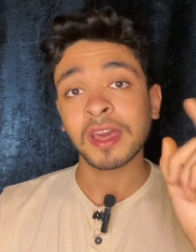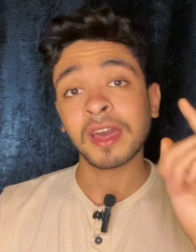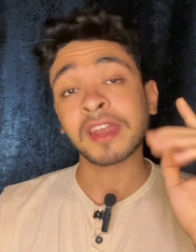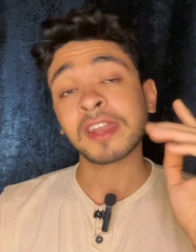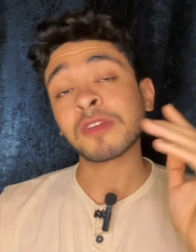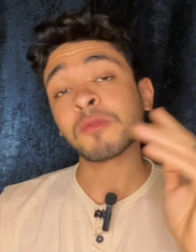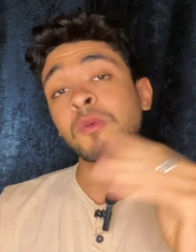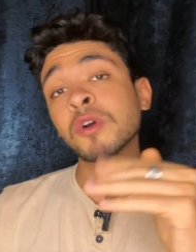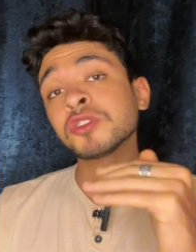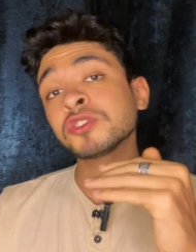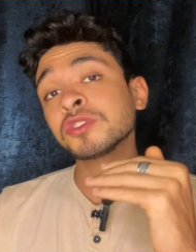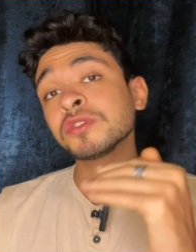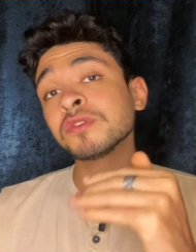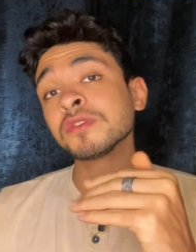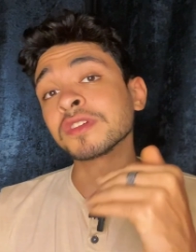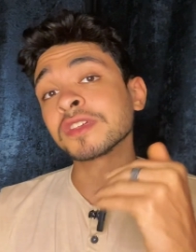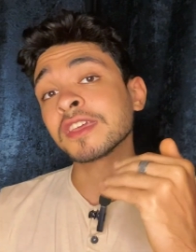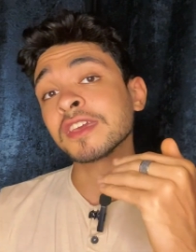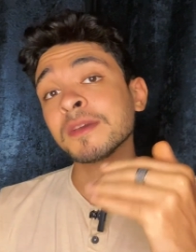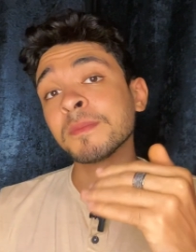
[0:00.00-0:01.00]
and I want you
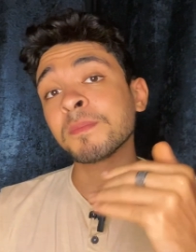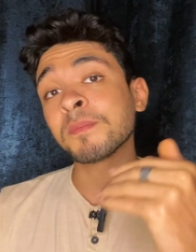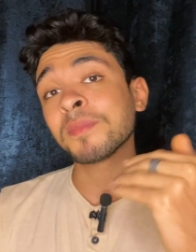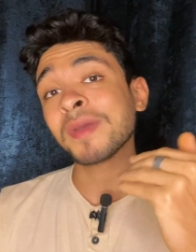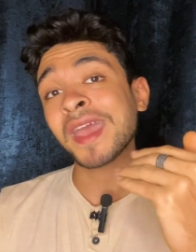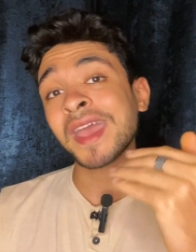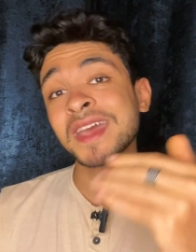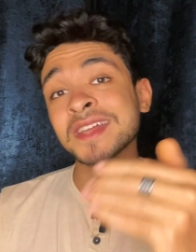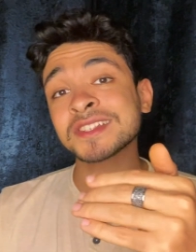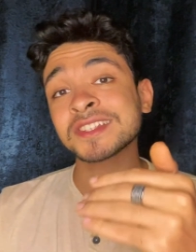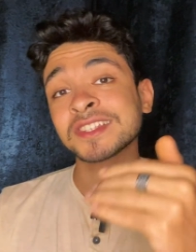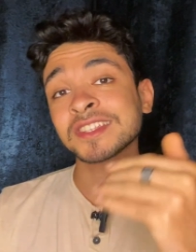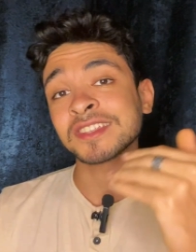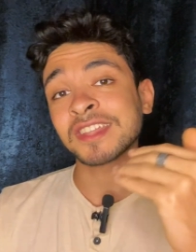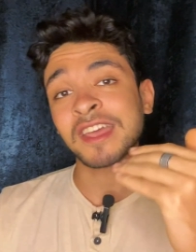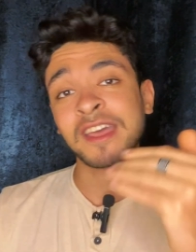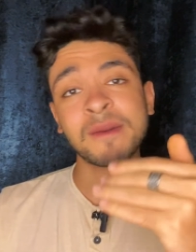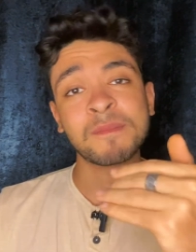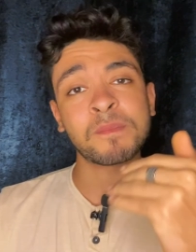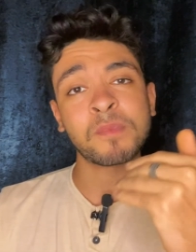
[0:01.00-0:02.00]
to get past
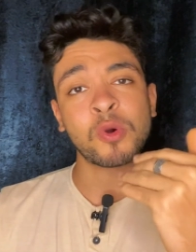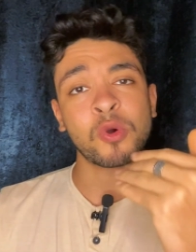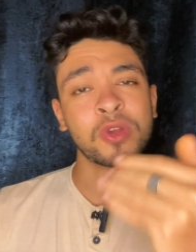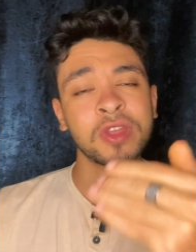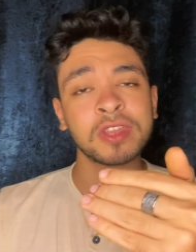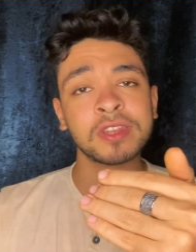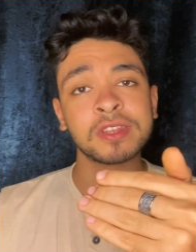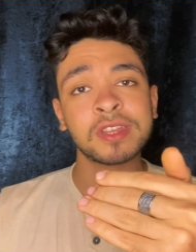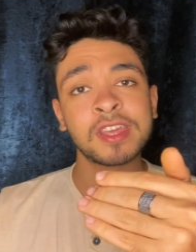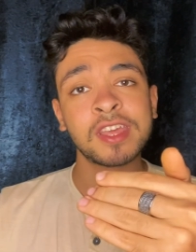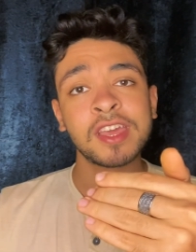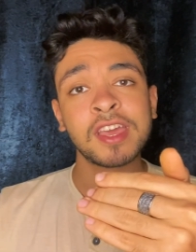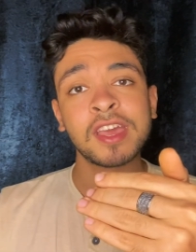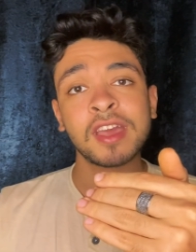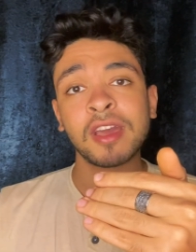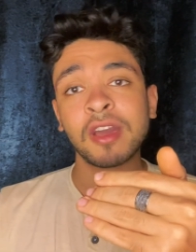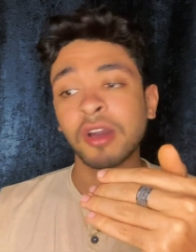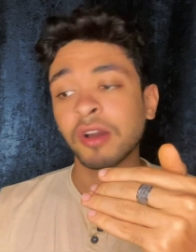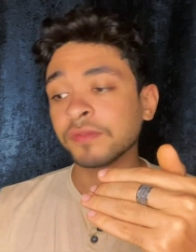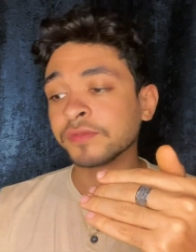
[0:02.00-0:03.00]
that point
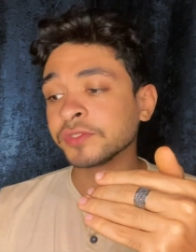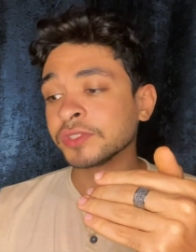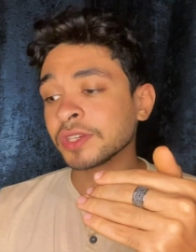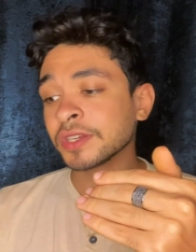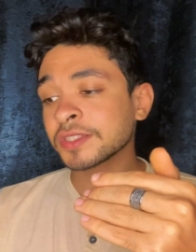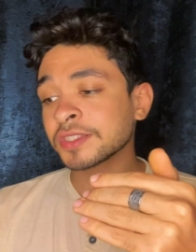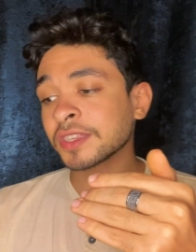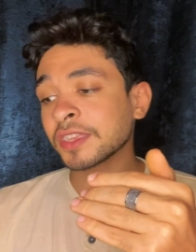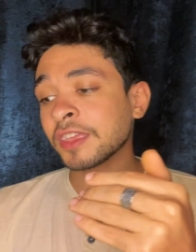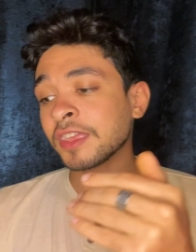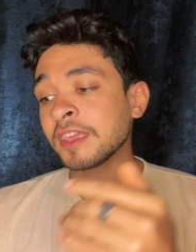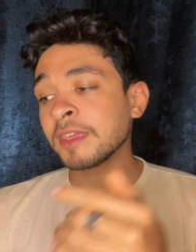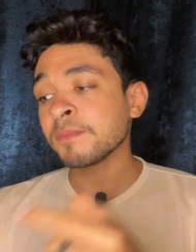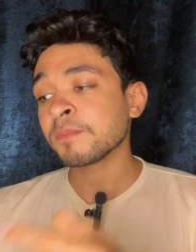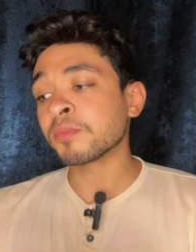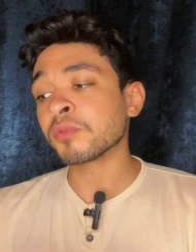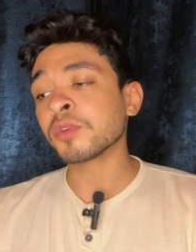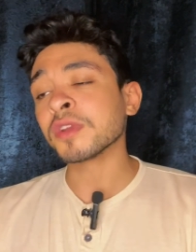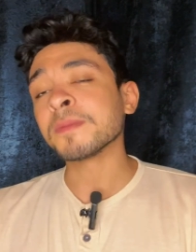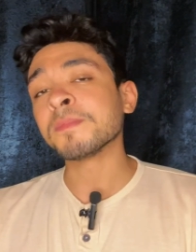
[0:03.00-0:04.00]
of just
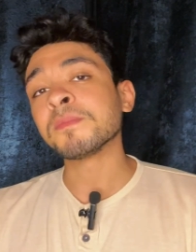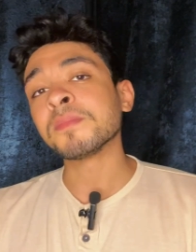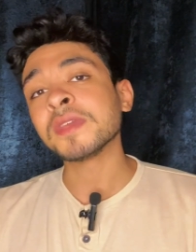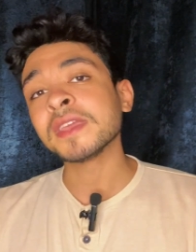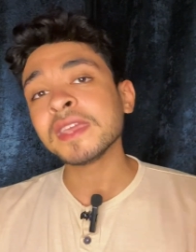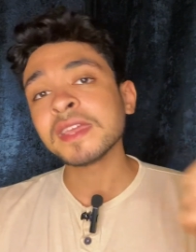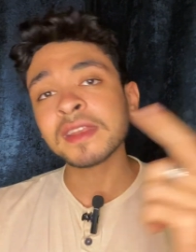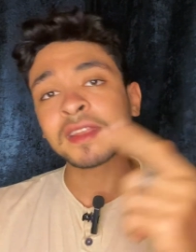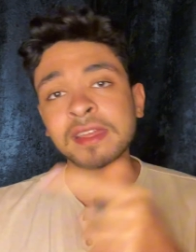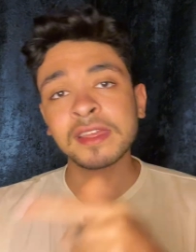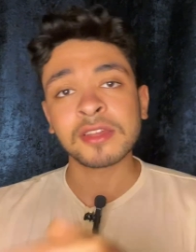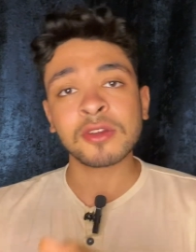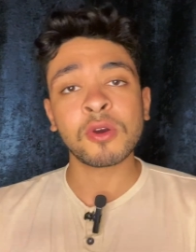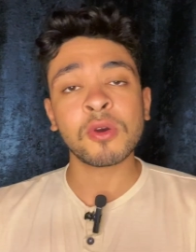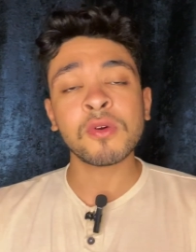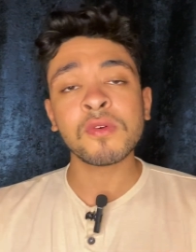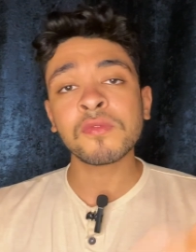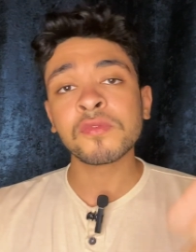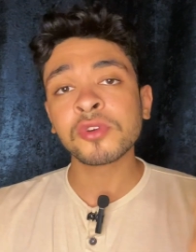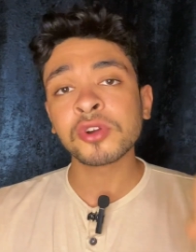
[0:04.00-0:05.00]
keep repeating
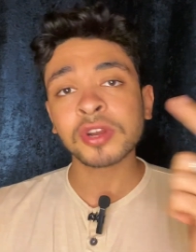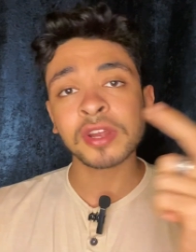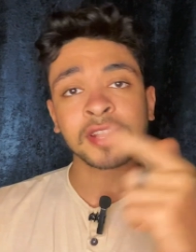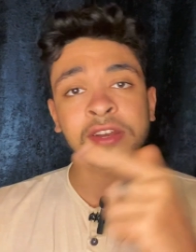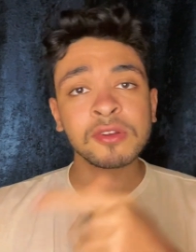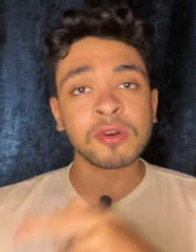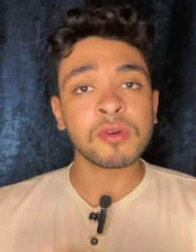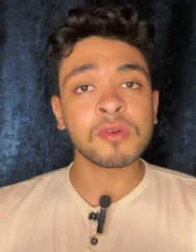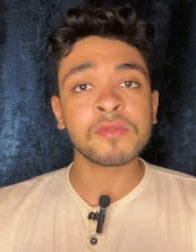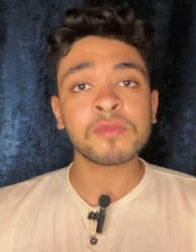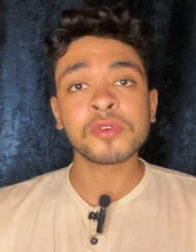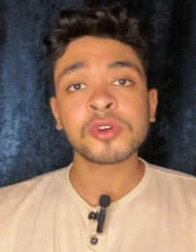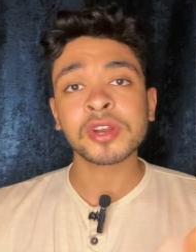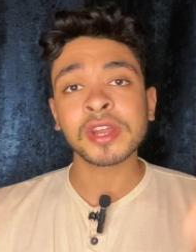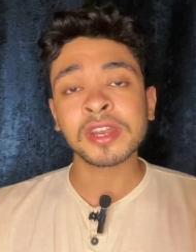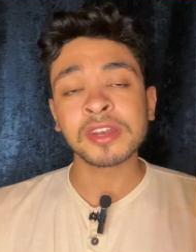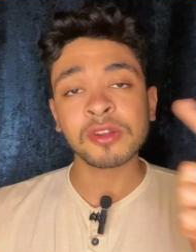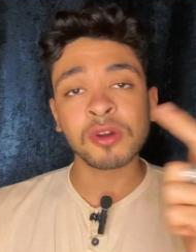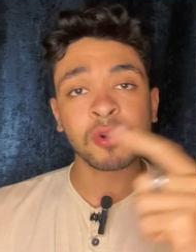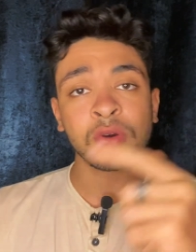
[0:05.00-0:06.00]
over and over
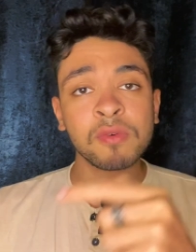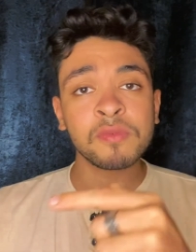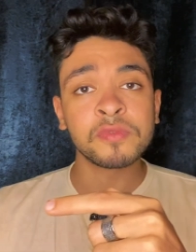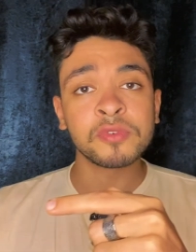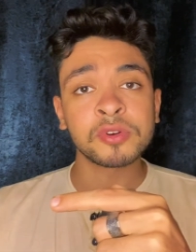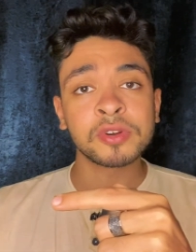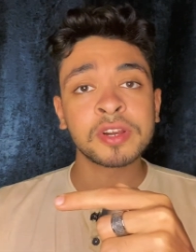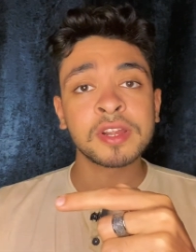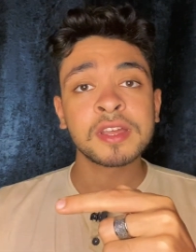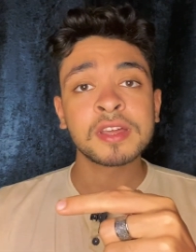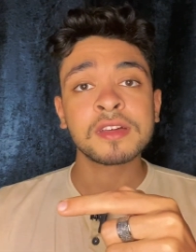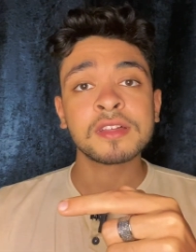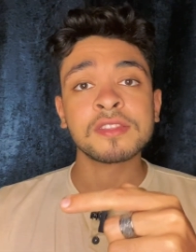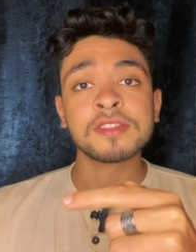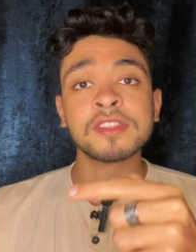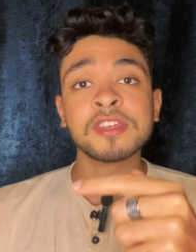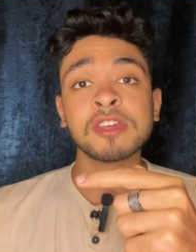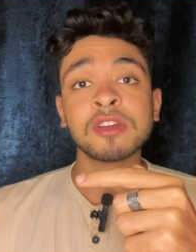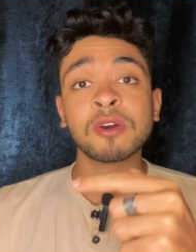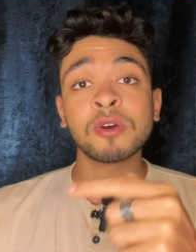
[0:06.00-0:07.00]
and over
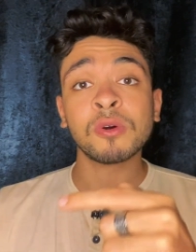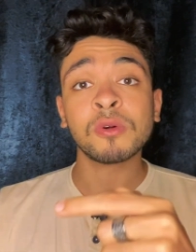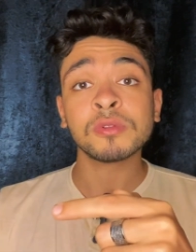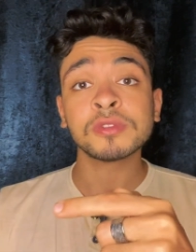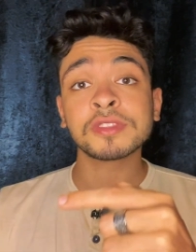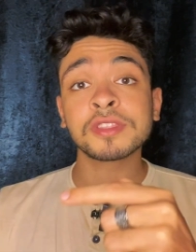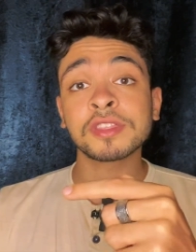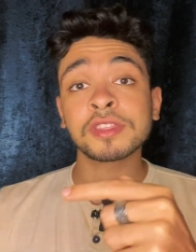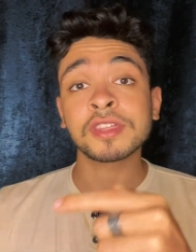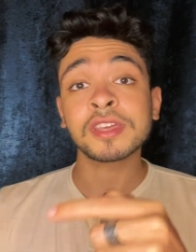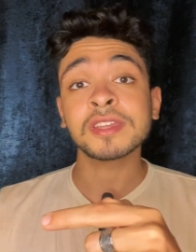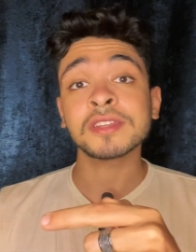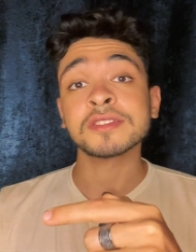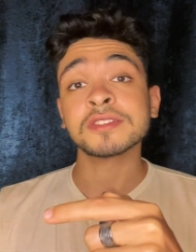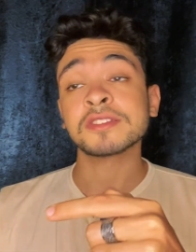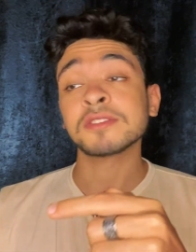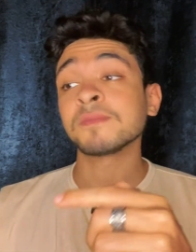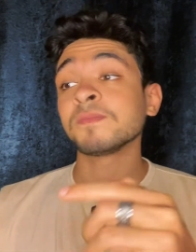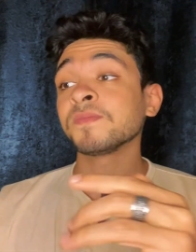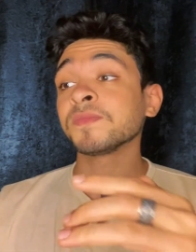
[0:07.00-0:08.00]
the old
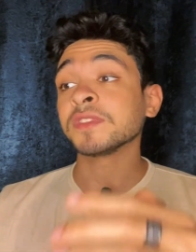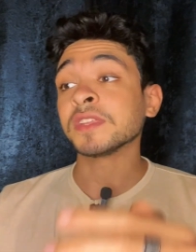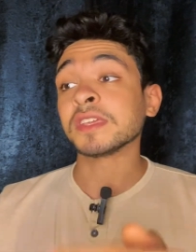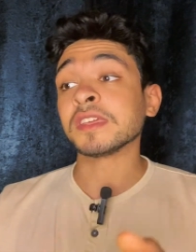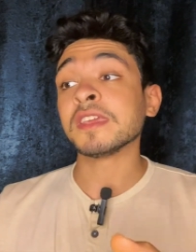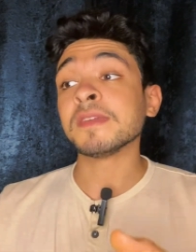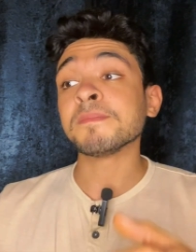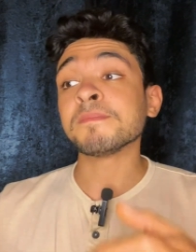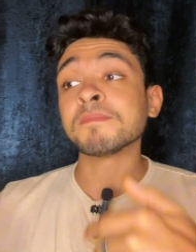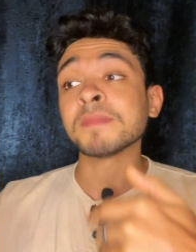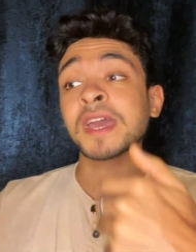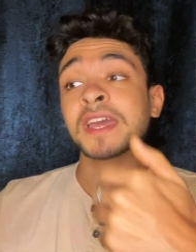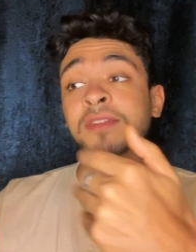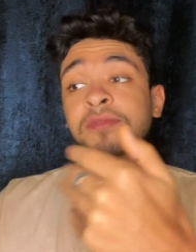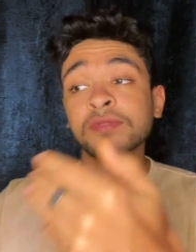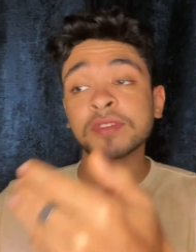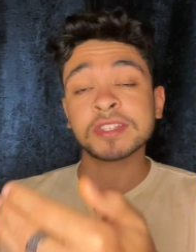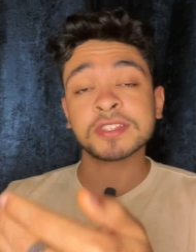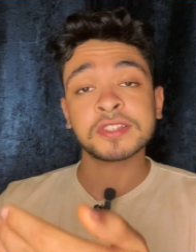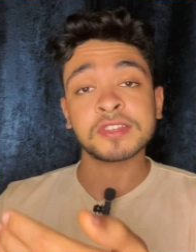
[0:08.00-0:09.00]
things to keep
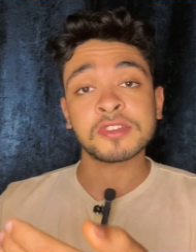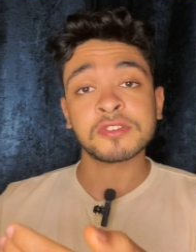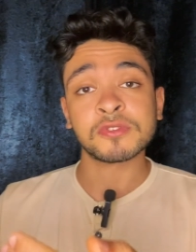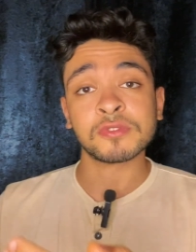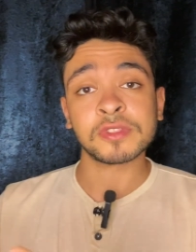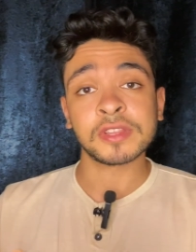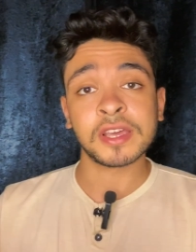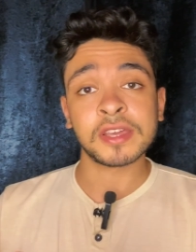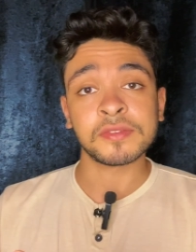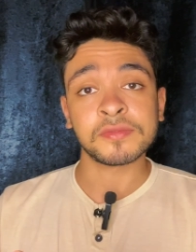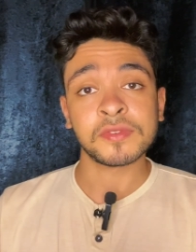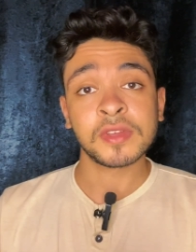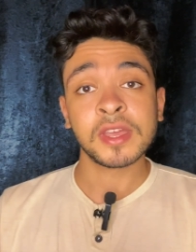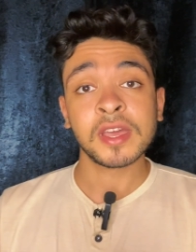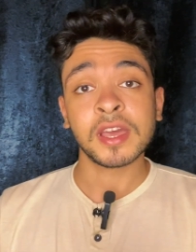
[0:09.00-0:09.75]
manifesting in your life.